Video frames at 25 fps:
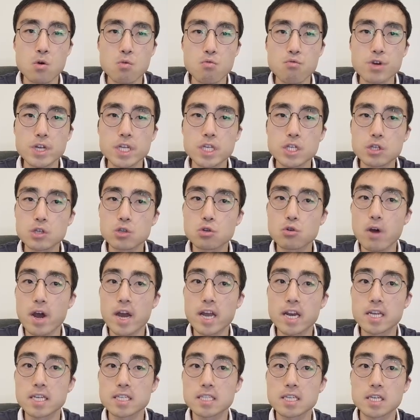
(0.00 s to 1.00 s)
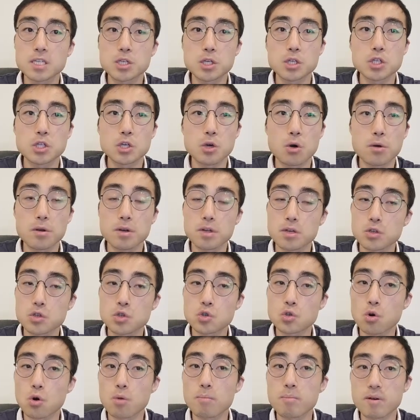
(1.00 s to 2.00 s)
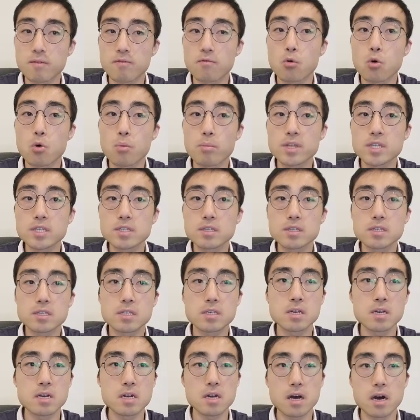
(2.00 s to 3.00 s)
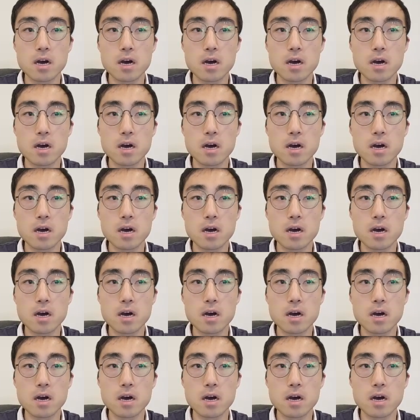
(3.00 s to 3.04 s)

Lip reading: which training session showed strong performances